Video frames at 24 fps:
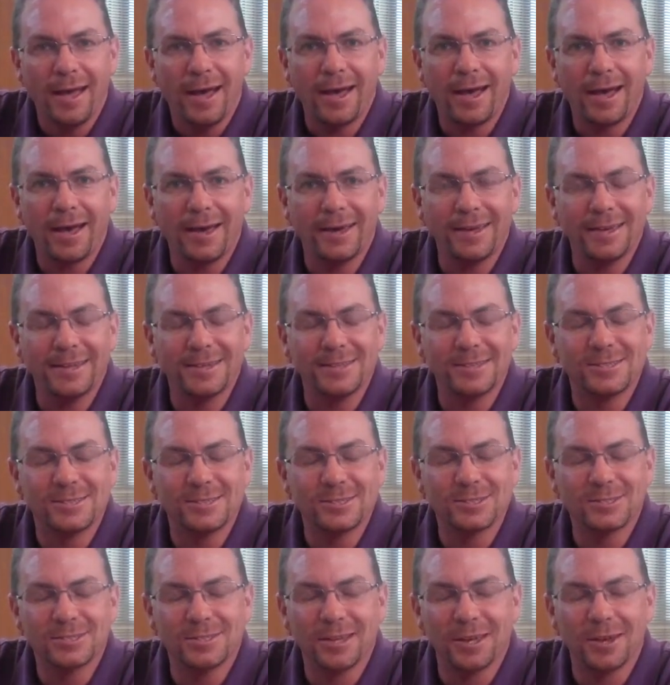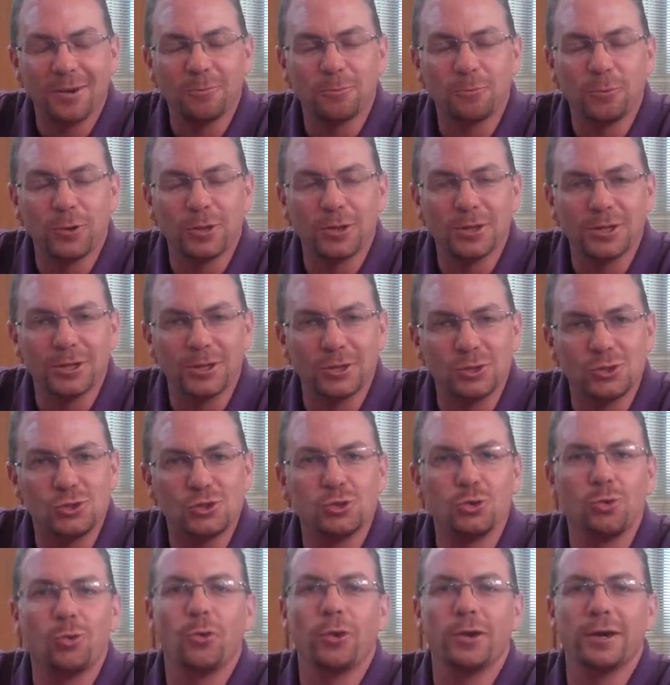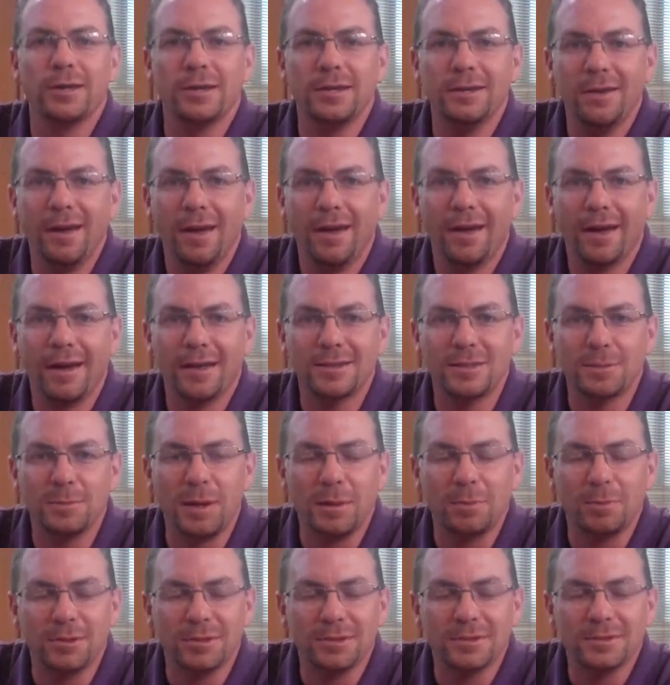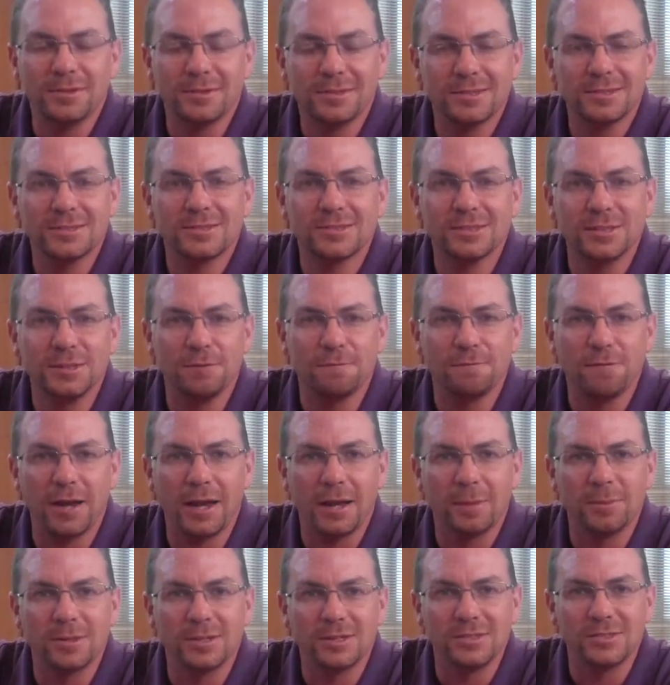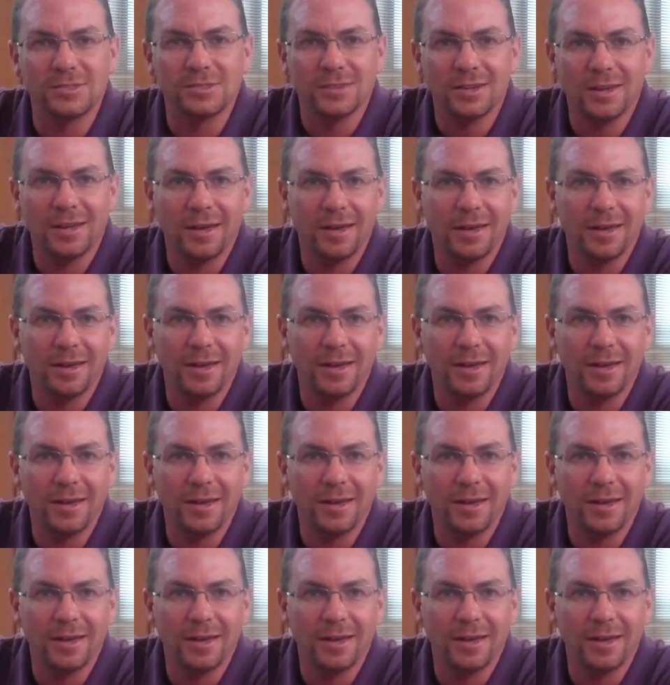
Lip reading: It is just really a joy to be able to see the families,